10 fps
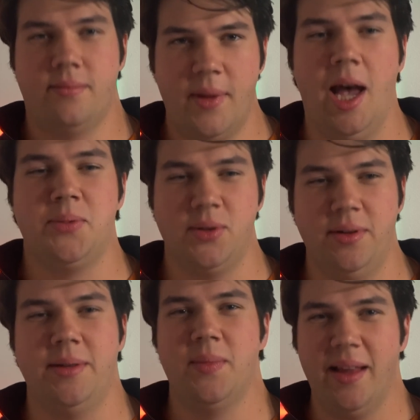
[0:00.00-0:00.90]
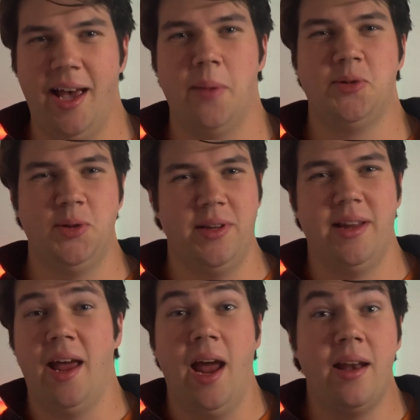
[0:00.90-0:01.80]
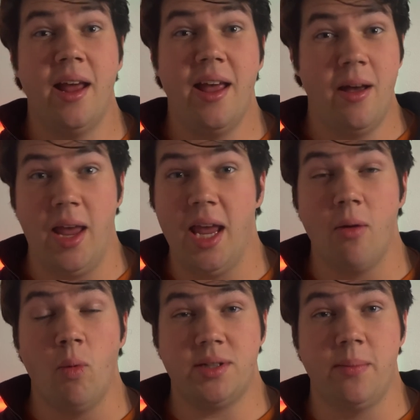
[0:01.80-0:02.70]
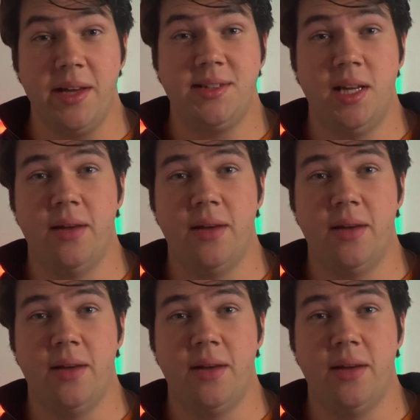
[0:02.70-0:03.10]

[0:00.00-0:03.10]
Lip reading: Absolutely. And what's amazing,